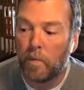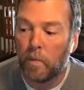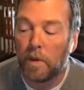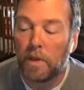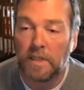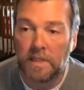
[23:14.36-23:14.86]

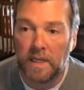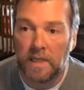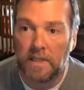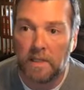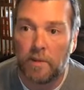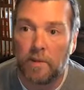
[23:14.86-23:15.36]
work at
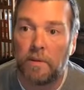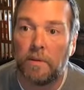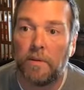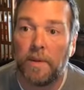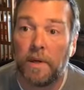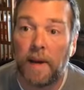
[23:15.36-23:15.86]
test double
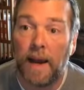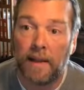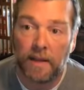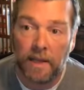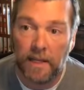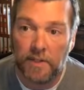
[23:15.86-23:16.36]
there are
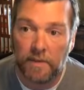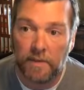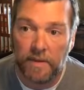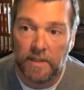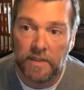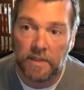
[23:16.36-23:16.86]
allocation
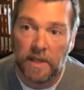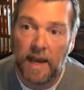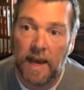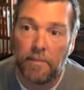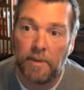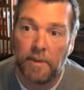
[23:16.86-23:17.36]
events that
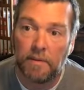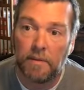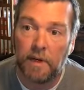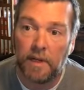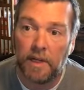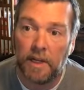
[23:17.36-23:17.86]
happen
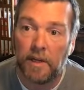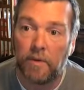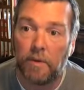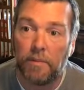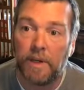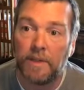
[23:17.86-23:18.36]
on an
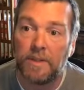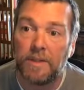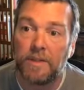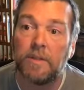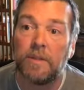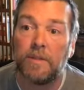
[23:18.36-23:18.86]
annual
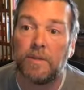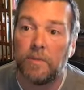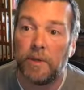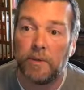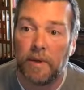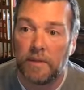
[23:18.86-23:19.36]
basis
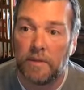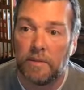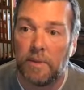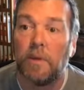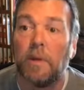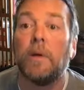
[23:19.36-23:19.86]
assuming you're
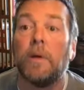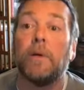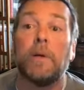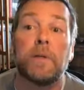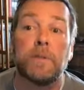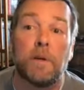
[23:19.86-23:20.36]
eligible
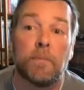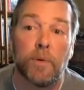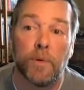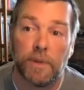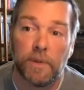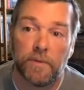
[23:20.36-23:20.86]
you get some
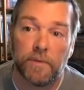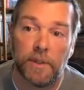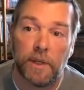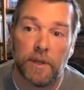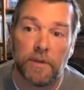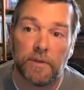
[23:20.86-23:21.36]
portion of
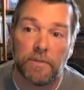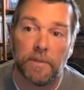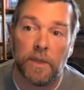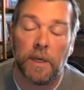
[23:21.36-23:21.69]
shares